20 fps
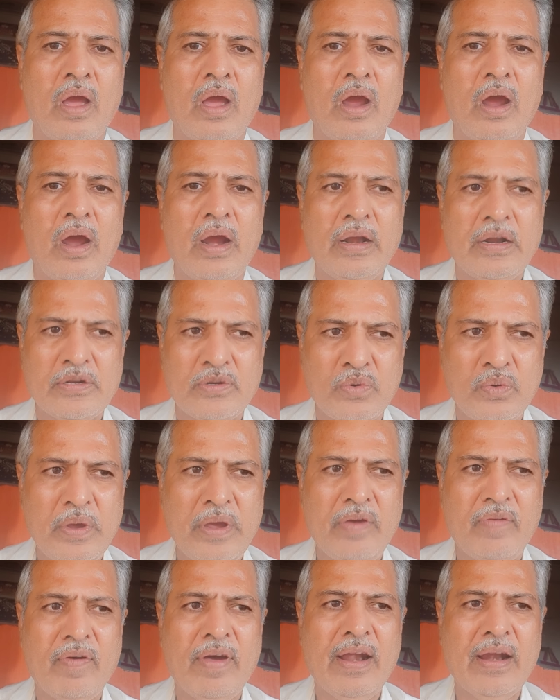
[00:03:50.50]
it is
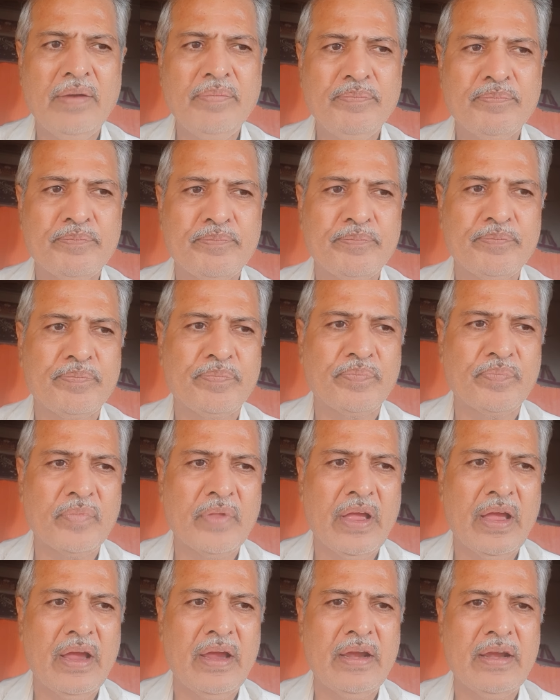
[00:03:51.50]
doing well.
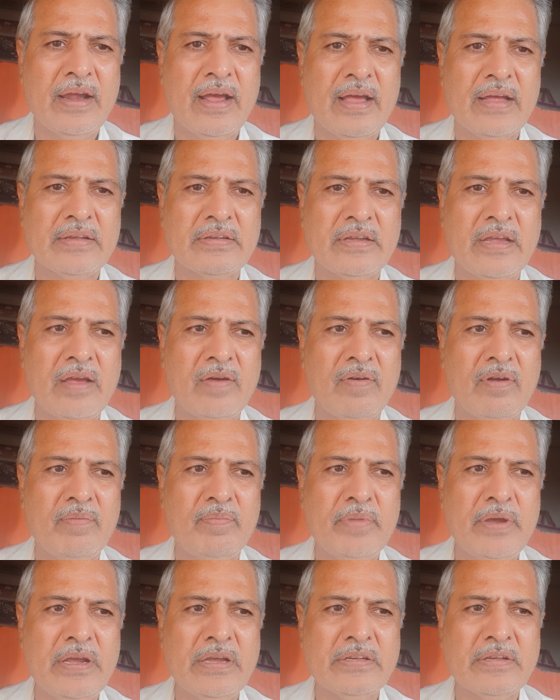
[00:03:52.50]
It has
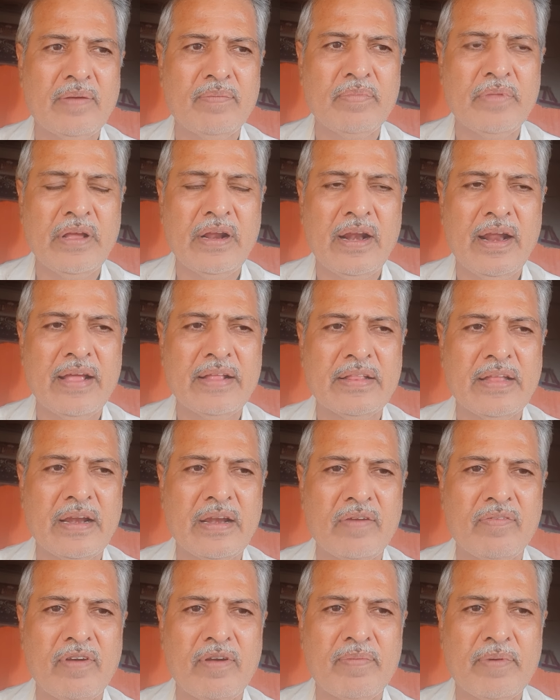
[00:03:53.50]
given me something like
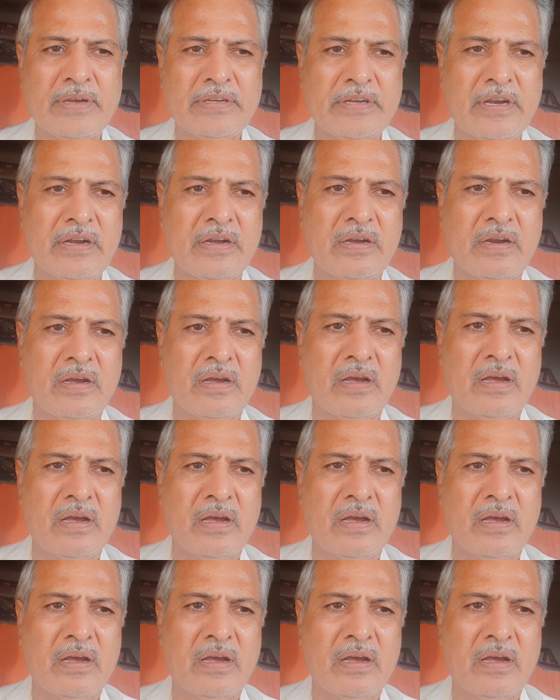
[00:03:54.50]
35%